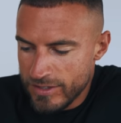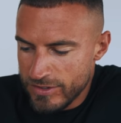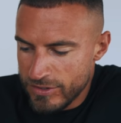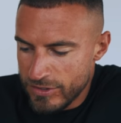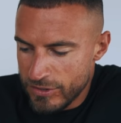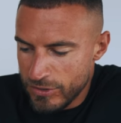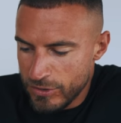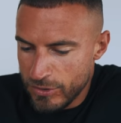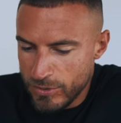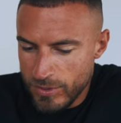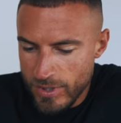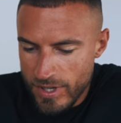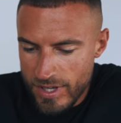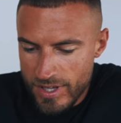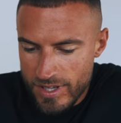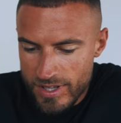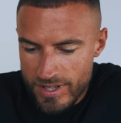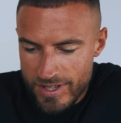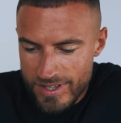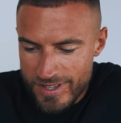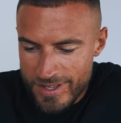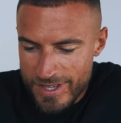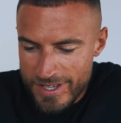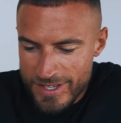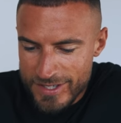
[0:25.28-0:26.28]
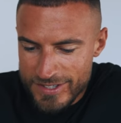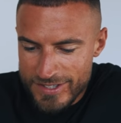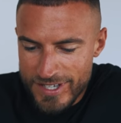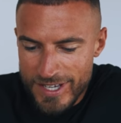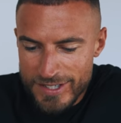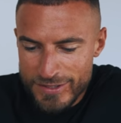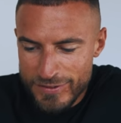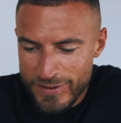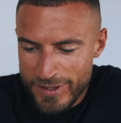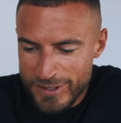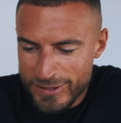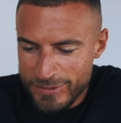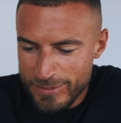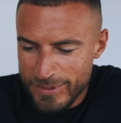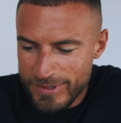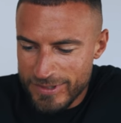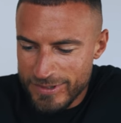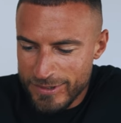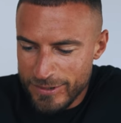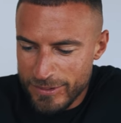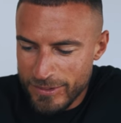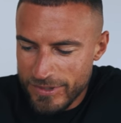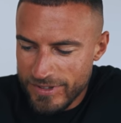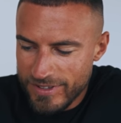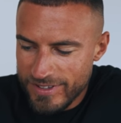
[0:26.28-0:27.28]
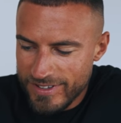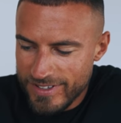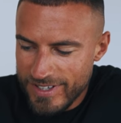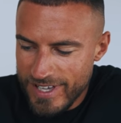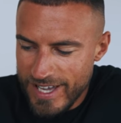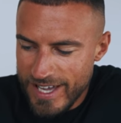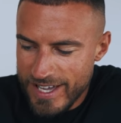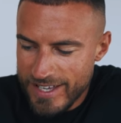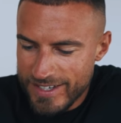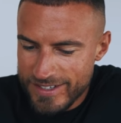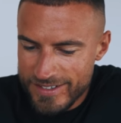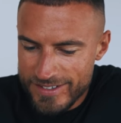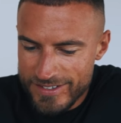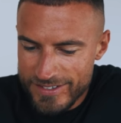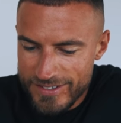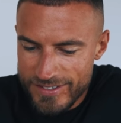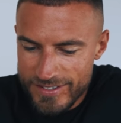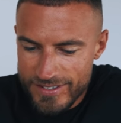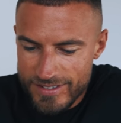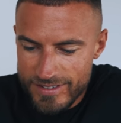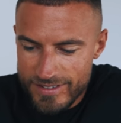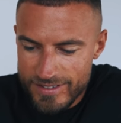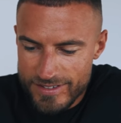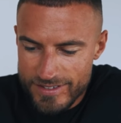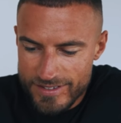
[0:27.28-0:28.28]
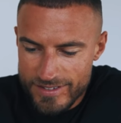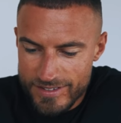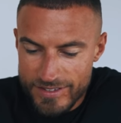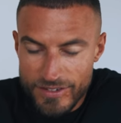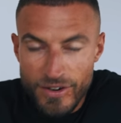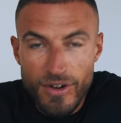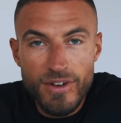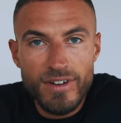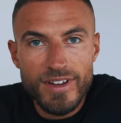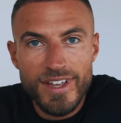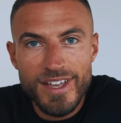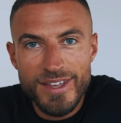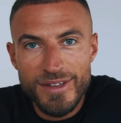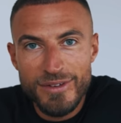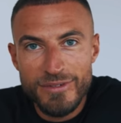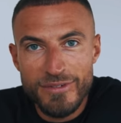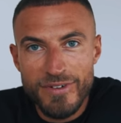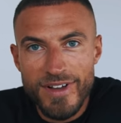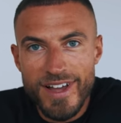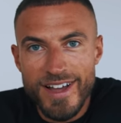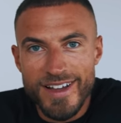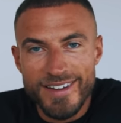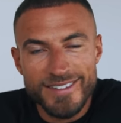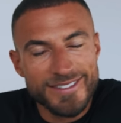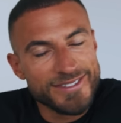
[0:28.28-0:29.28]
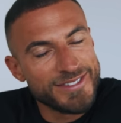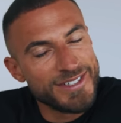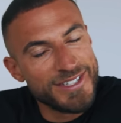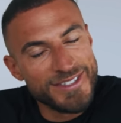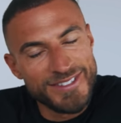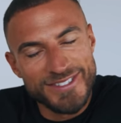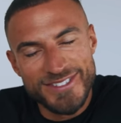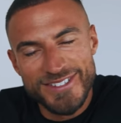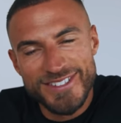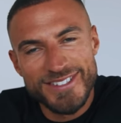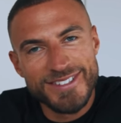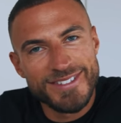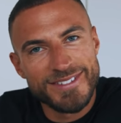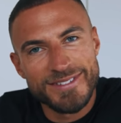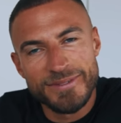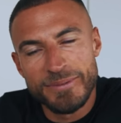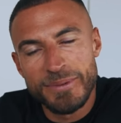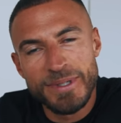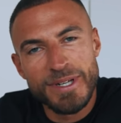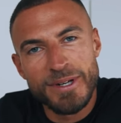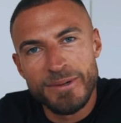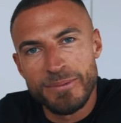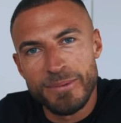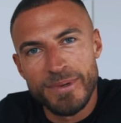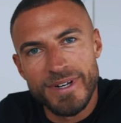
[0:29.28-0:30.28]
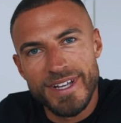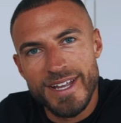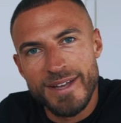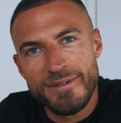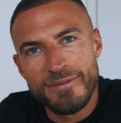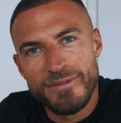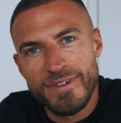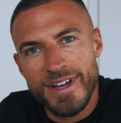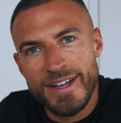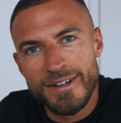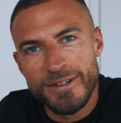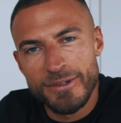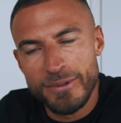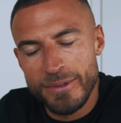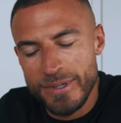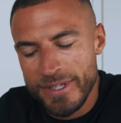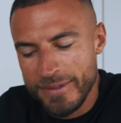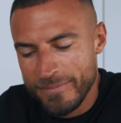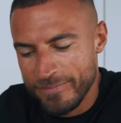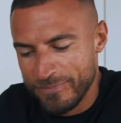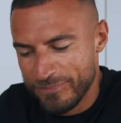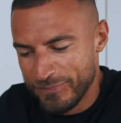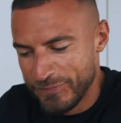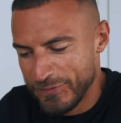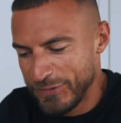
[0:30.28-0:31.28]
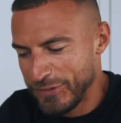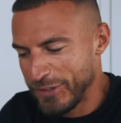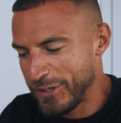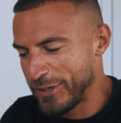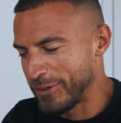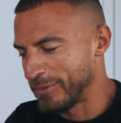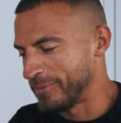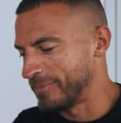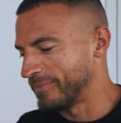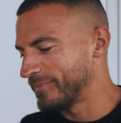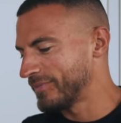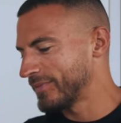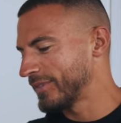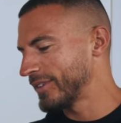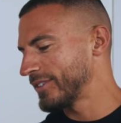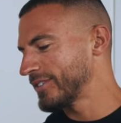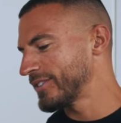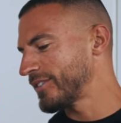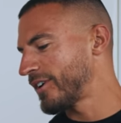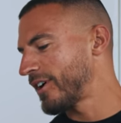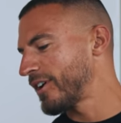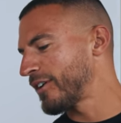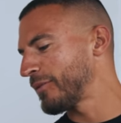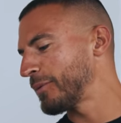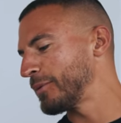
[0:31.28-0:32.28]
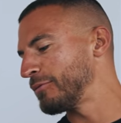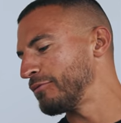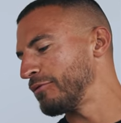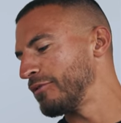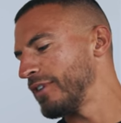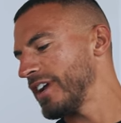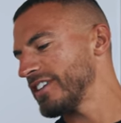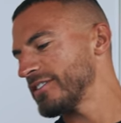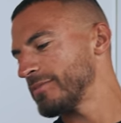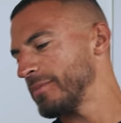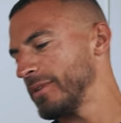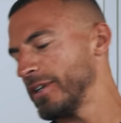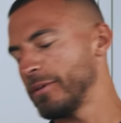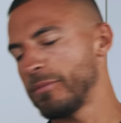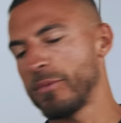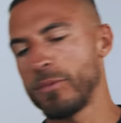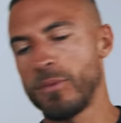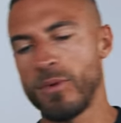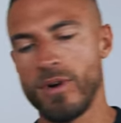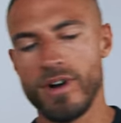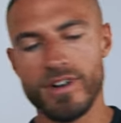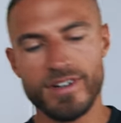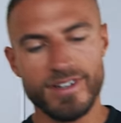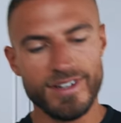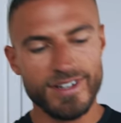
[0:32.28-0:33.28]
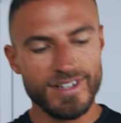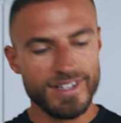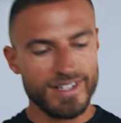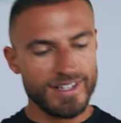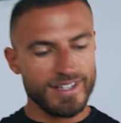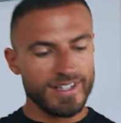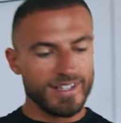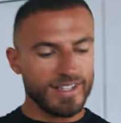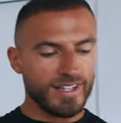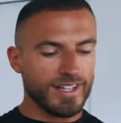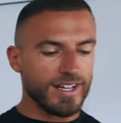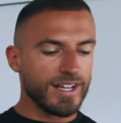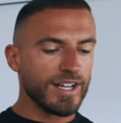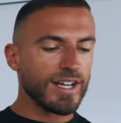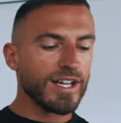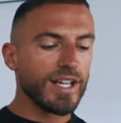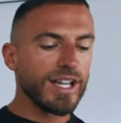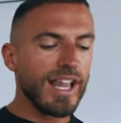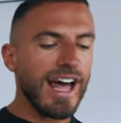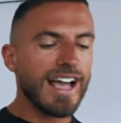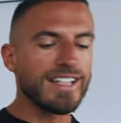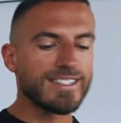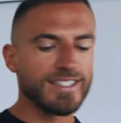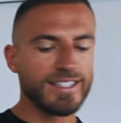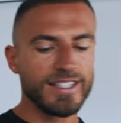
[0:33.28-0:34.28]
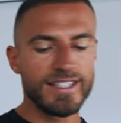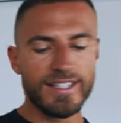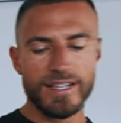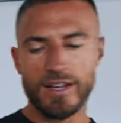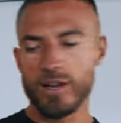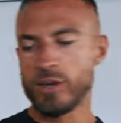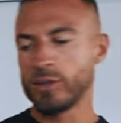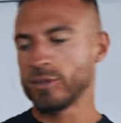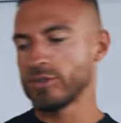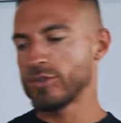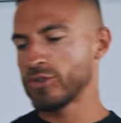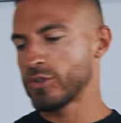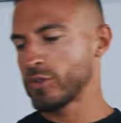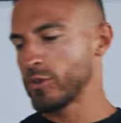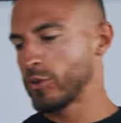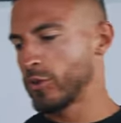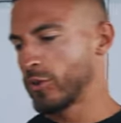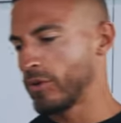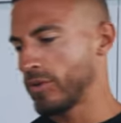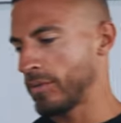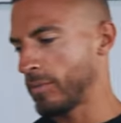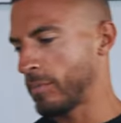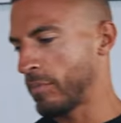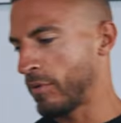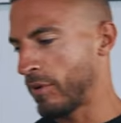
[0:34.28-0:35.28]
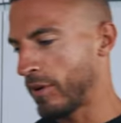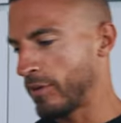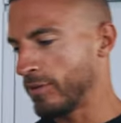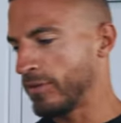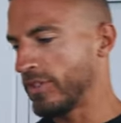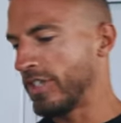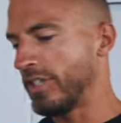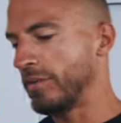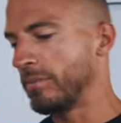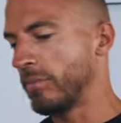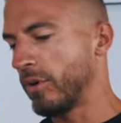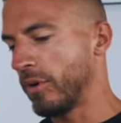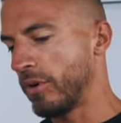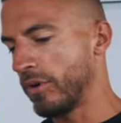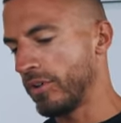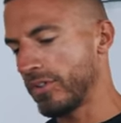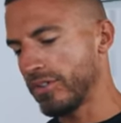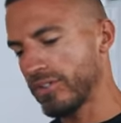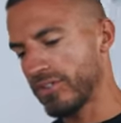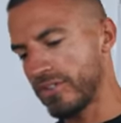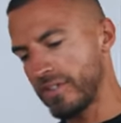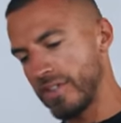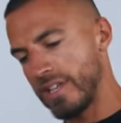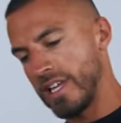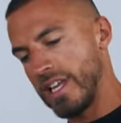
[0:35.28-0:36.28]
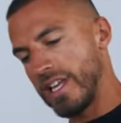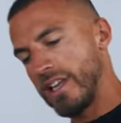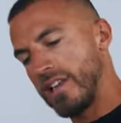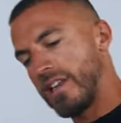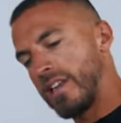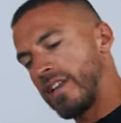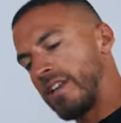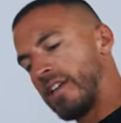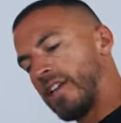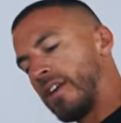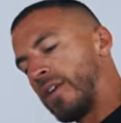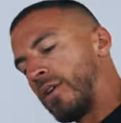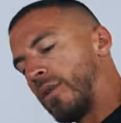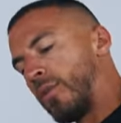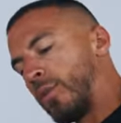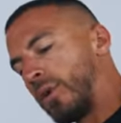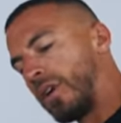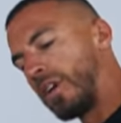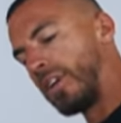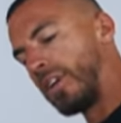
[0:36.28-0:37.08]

to satisfy your sweet tooth and not get you fat, because we don't wanna get fat, do we? So, starting off with recipe number one, classic old school protein balls. We're